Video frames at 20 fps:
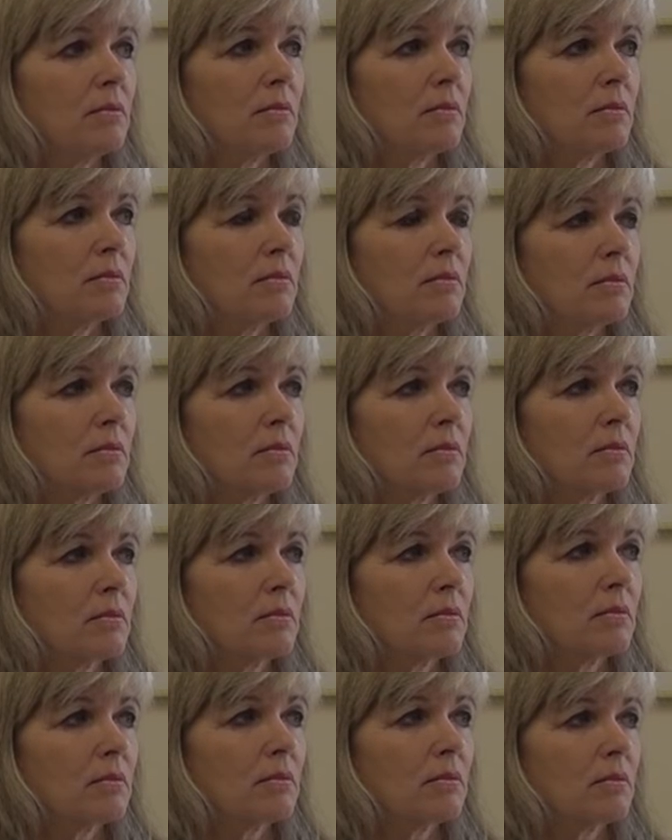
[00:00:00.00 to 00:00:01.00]

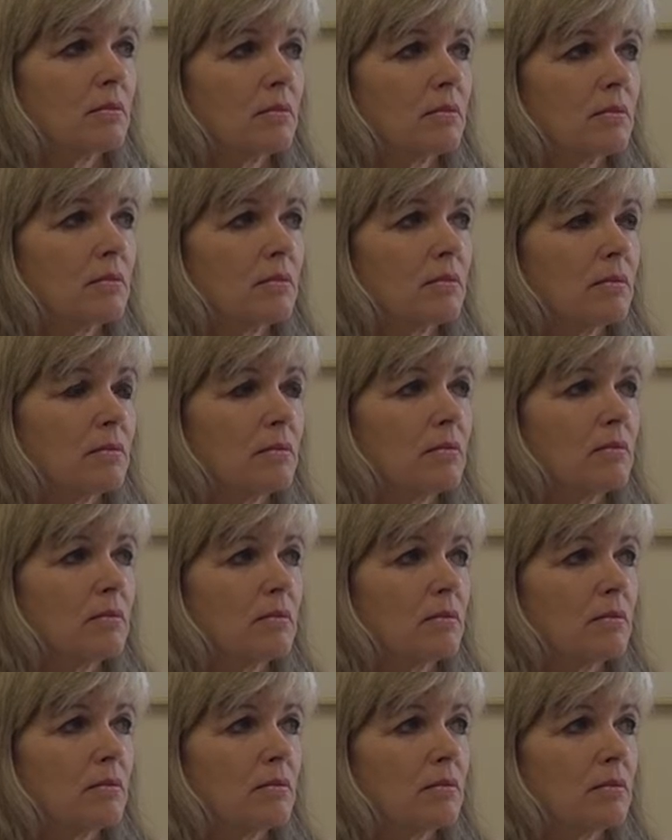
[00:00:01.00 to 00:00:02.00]

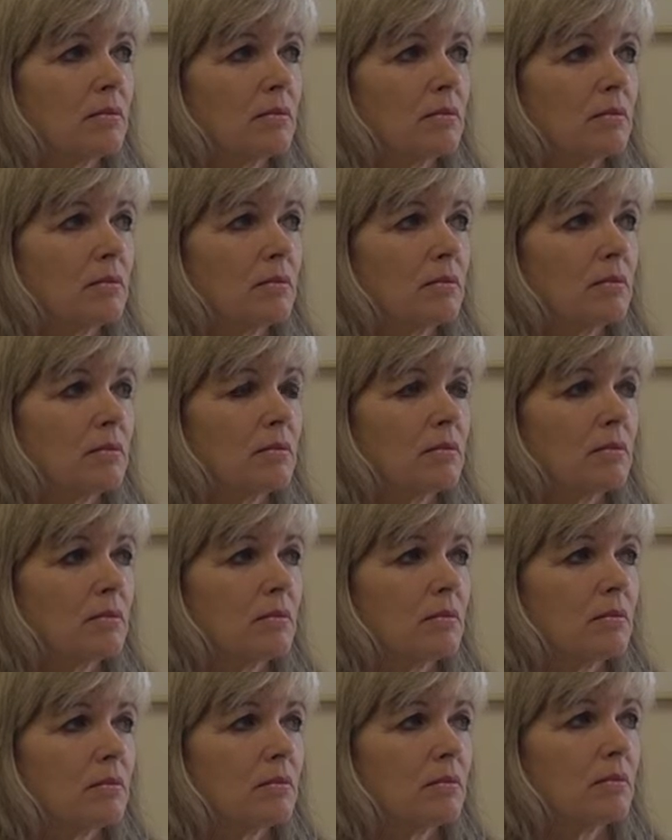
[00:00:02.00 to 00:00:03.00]

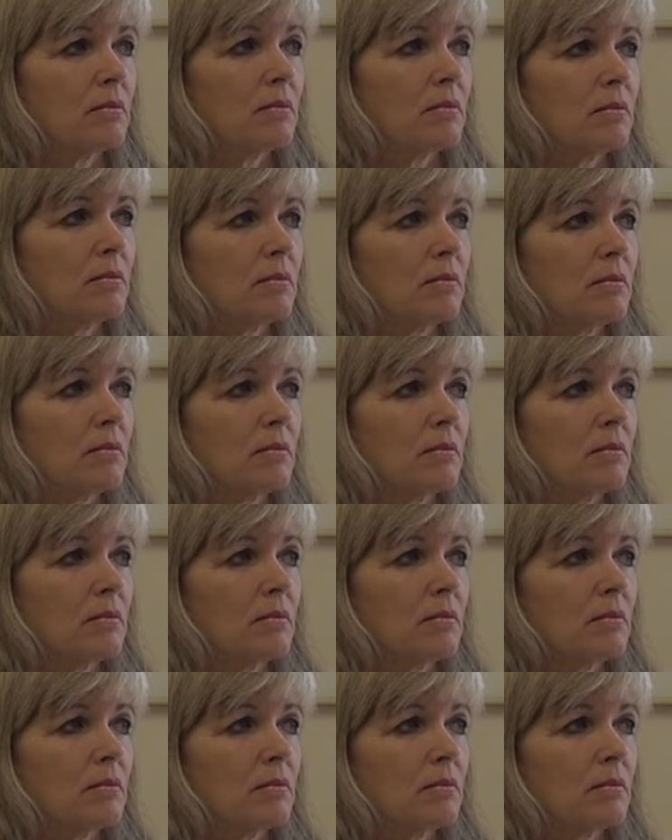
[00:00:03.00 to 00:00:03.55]
The person shown says nothing.